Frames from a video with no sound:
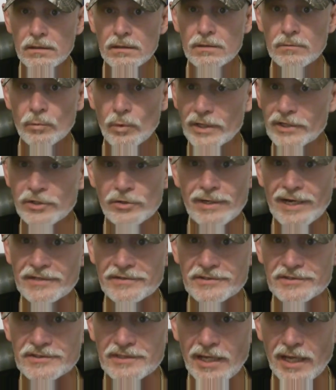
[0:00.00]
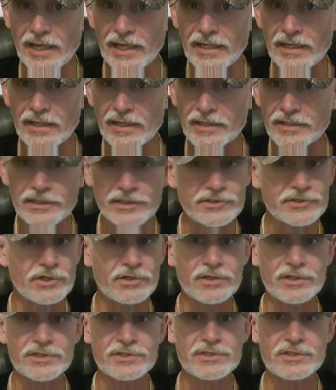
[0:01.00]
what do you got to say? And the
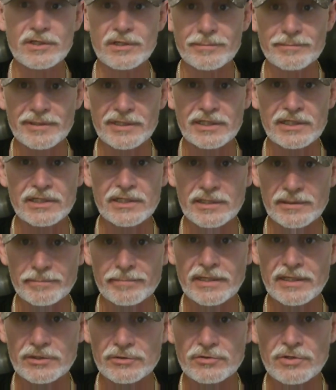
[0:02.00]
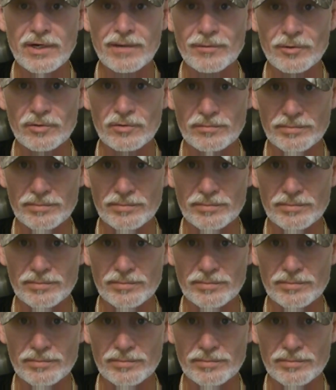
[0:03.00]
attorney's going to be in big trouble